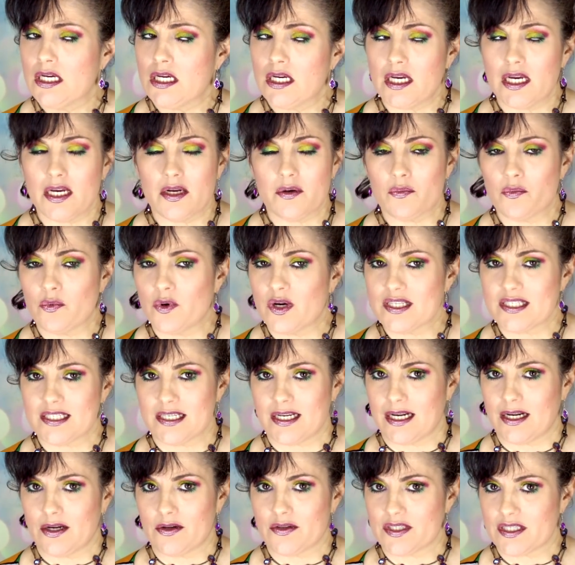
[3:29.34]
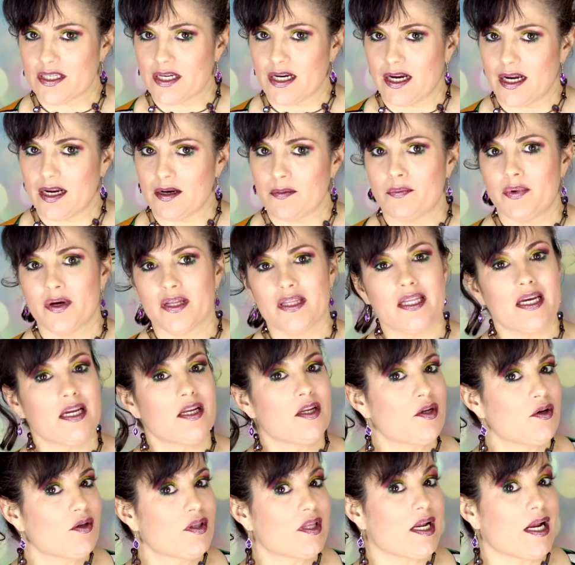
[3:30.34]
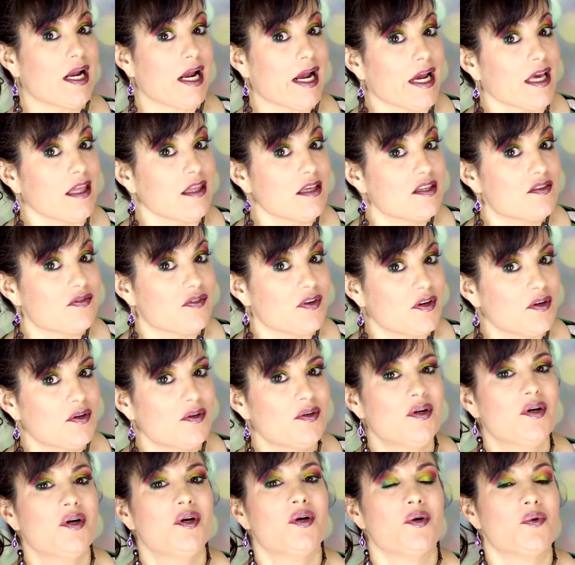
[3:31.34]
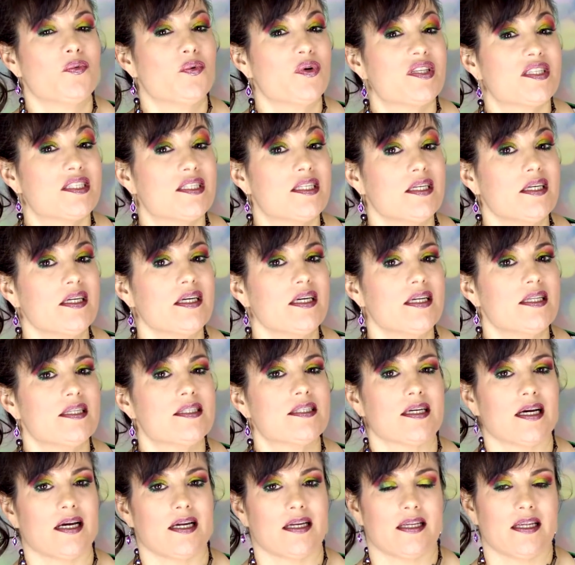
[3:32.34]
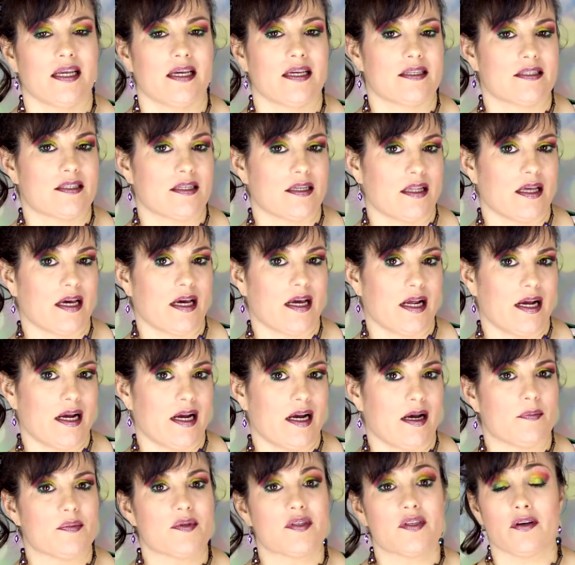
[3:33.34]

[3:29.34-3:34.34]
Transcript: it wasn't outside, but they knew that Haley's phone was still inside thanks to that app.